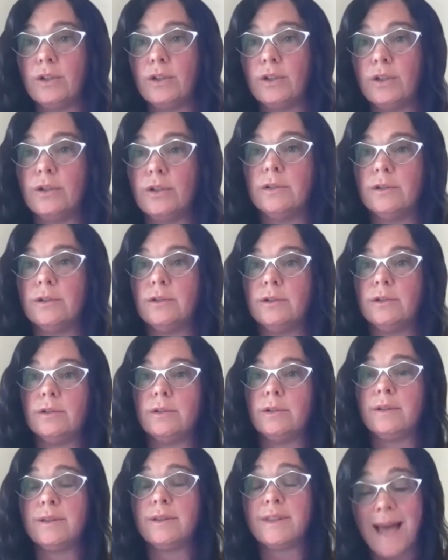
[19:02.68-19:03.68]

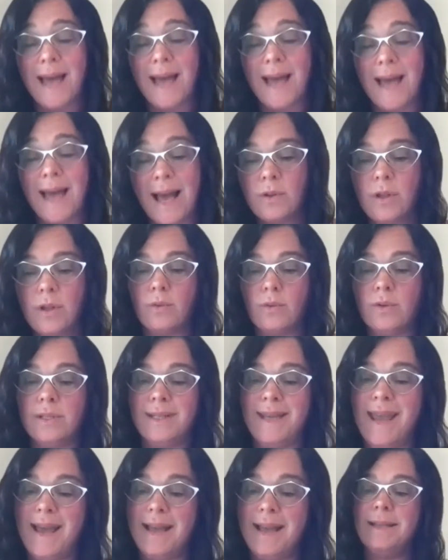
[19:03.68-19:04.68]
where
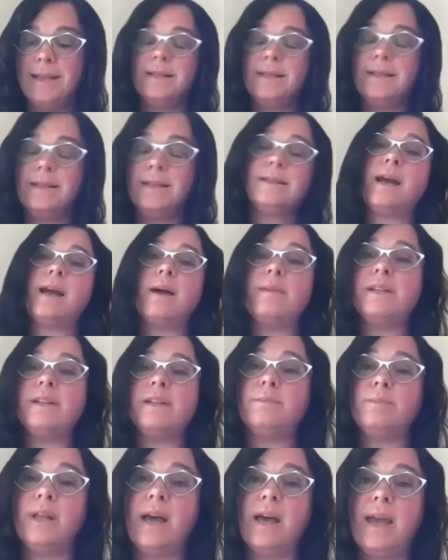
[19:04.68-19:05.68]
those tend to come
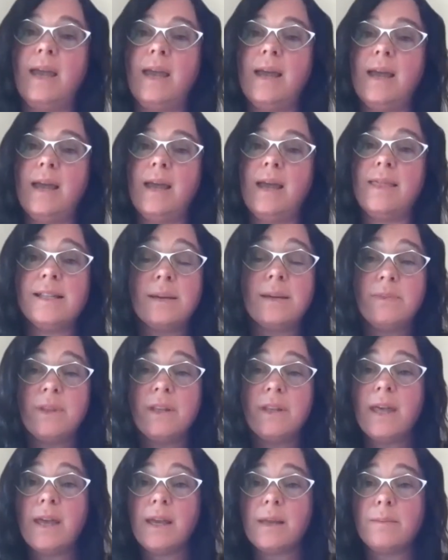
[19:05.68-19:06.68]
into play. And that's
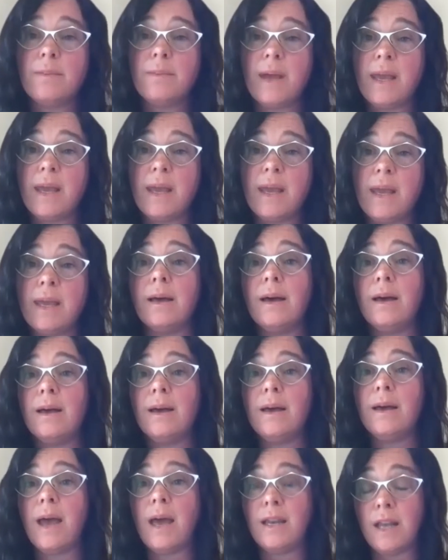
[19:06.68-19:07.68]
something that can make
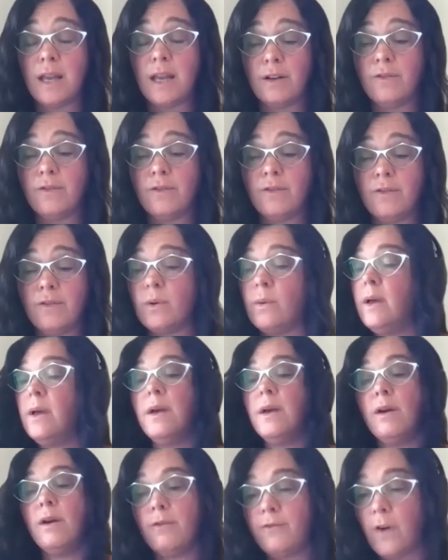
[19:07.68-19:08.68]
an interview
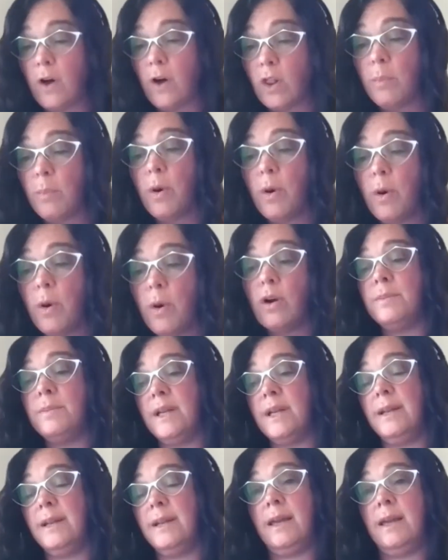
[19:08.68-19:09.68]
fall apart
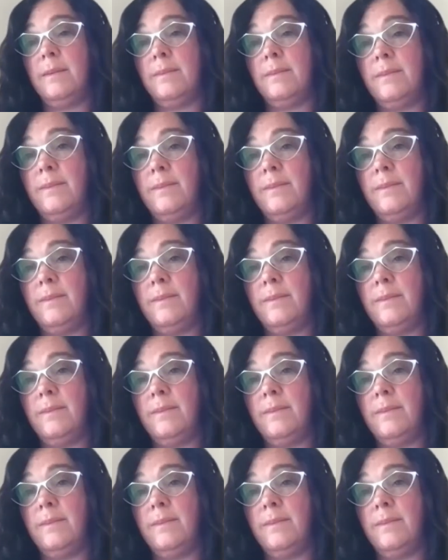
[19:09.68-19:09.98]
completely.